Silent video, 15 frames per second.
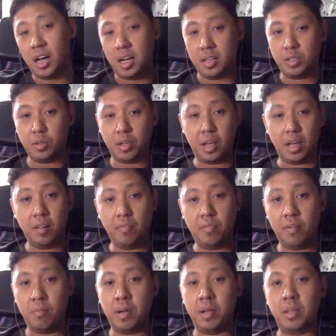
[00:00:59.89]
So the Alpha
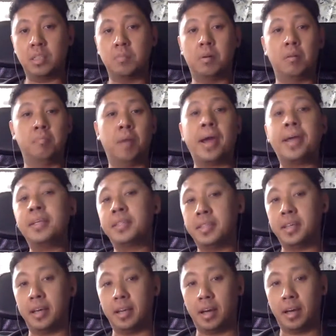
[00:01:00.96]
Mind is about
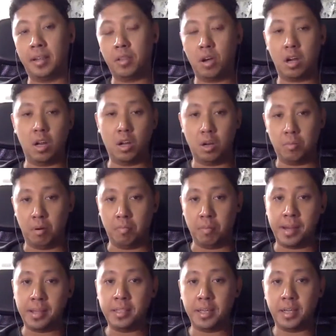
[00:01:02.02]
mindset. I talk a lot about
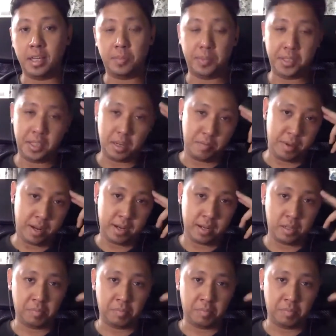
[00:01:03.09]
mindset, especially the millennial